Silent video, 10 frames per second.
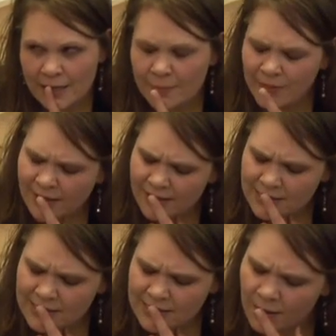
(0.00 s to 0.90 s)

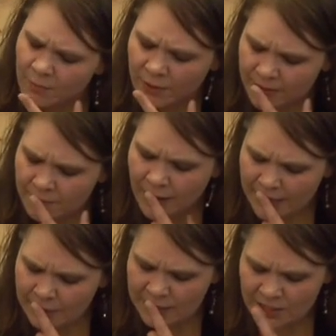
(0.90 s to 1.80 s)
because someone
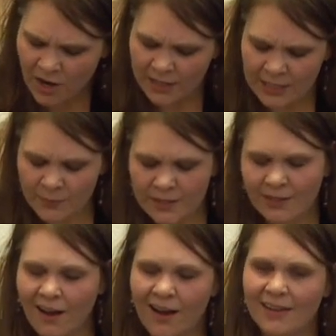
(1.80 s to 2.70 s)
might be talking with God,